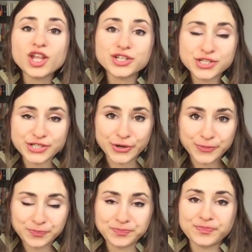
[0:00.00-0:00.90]
So
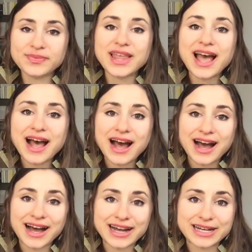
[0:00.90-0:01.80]

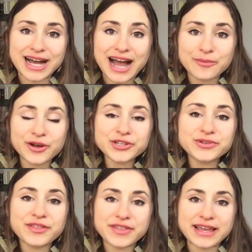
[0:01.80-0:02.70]
I want
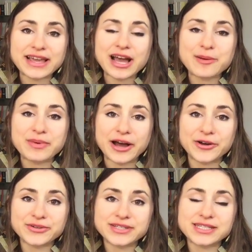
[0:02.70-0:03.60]
you to think
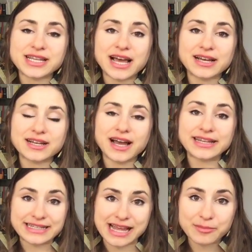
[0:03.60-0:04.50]
about an
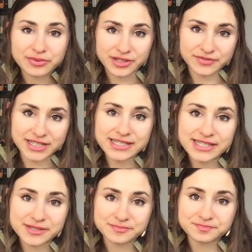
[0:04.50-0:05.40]
example of
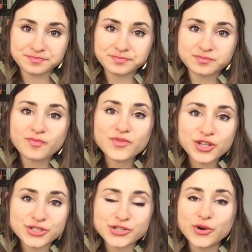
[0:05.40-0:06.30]
this.
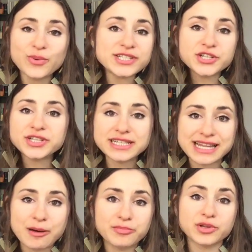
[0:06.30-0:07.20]
So what's a good
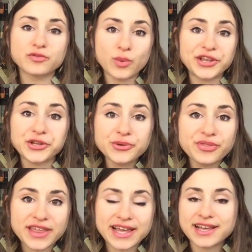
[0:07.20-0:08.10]
example of when you
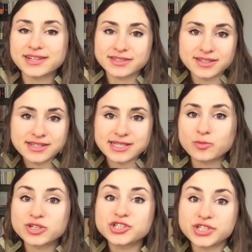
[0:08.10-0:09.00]
think
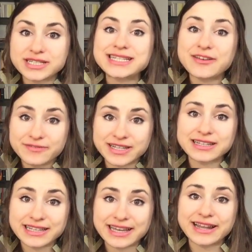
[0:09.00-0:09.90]
someone should
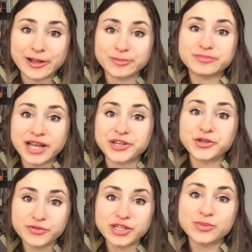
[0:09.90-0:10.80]
definitely get help, and
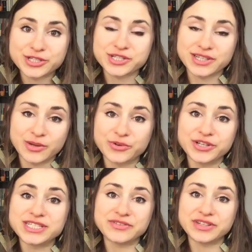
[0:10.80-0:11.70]
you really wish that they
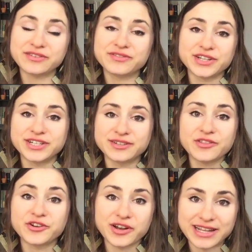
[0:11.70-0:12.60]
would, even if they're
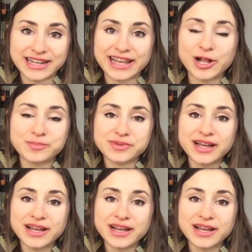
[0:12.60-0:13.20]
not getting help?